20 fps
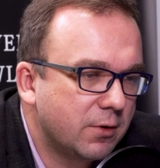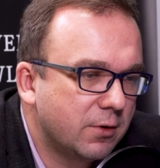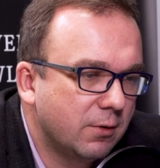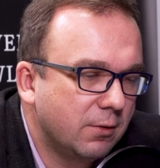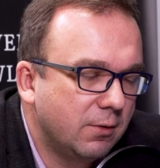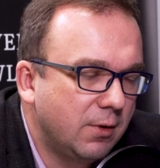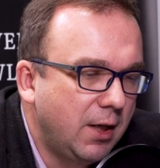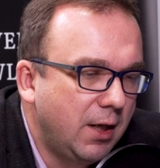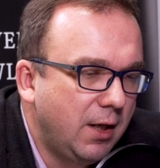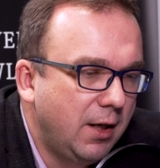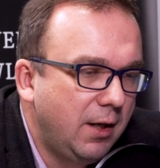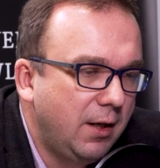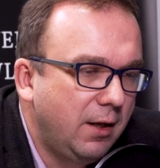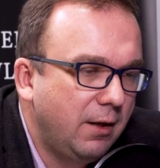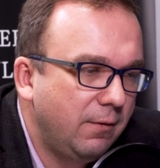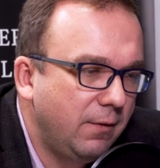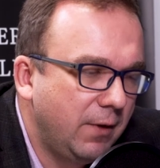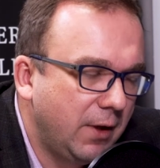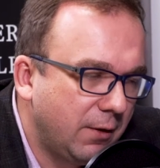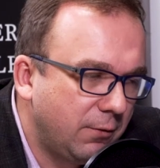So
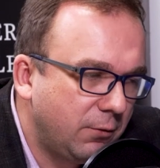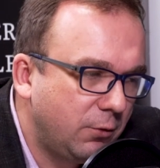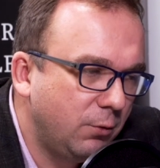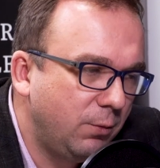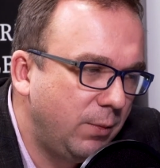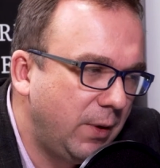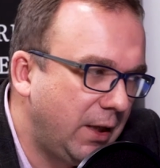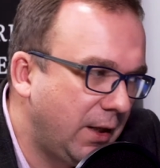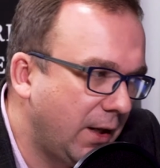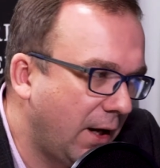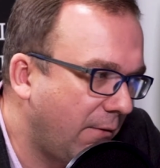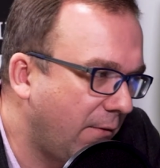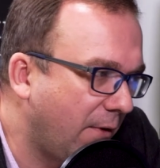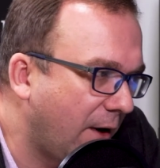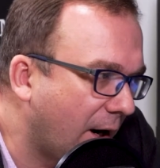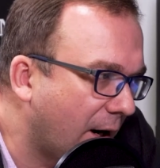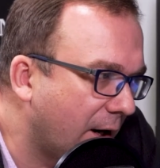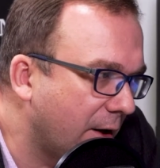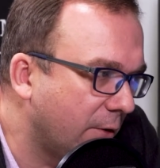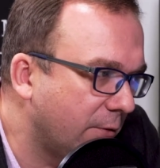we have to be
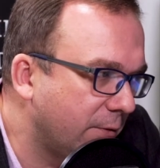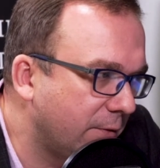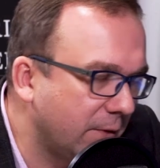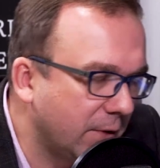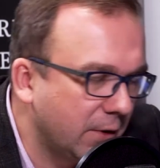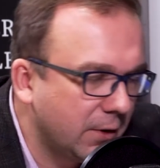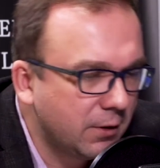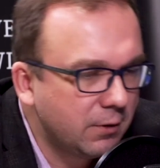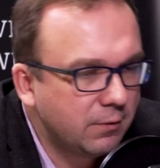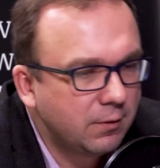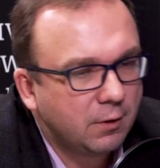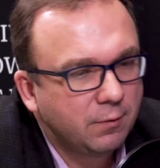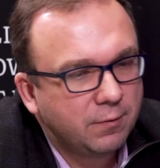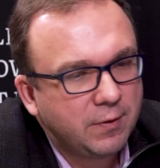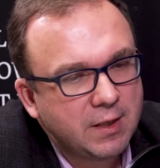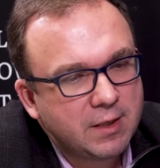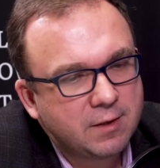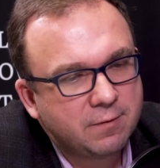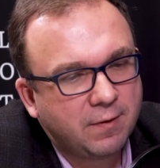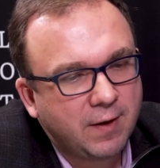aware
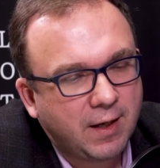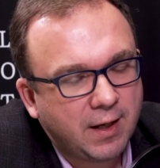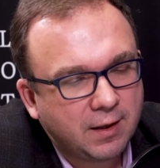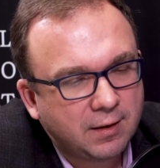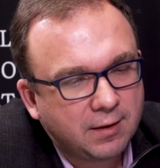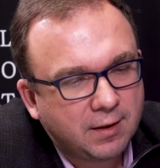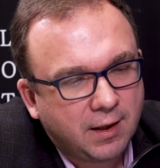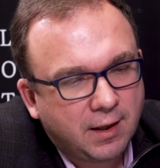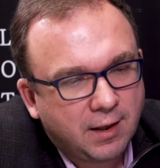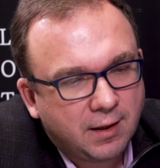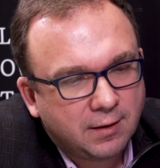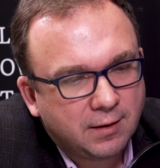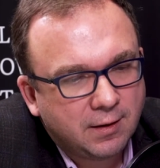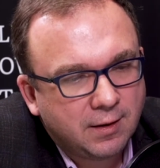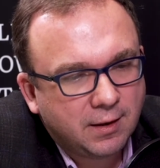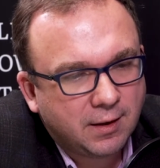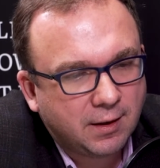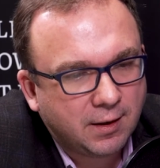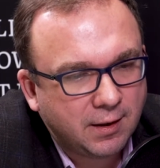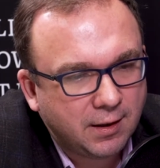of this fact
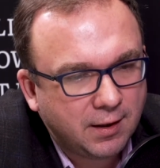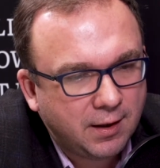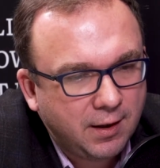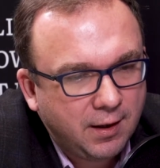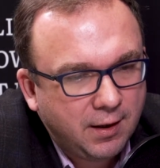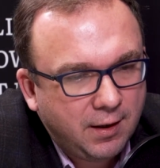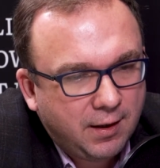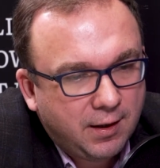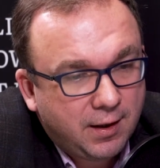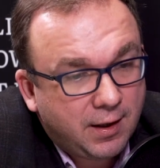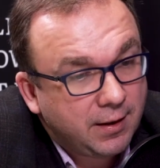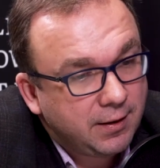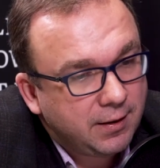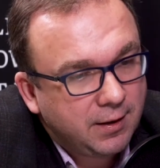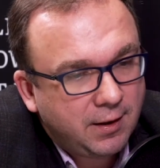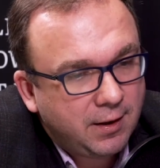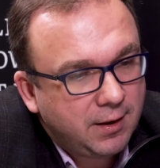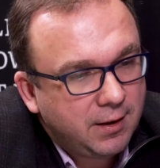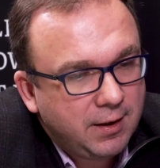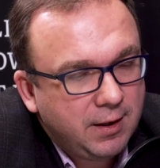and
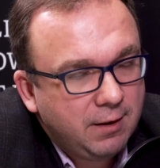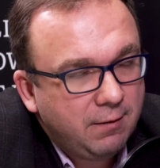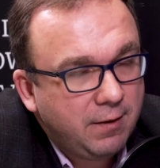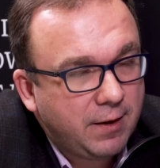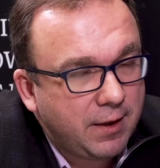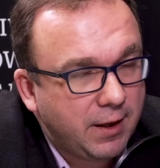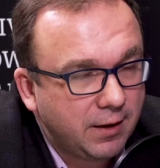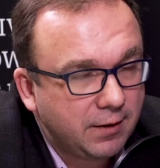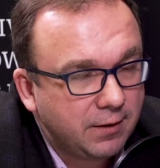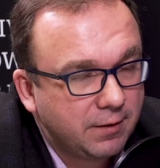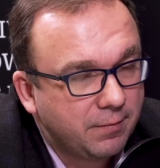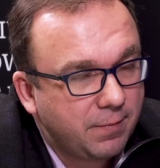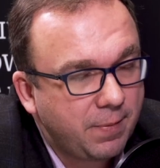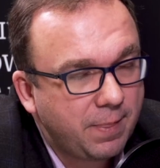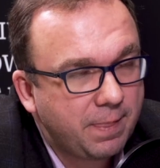deal with that.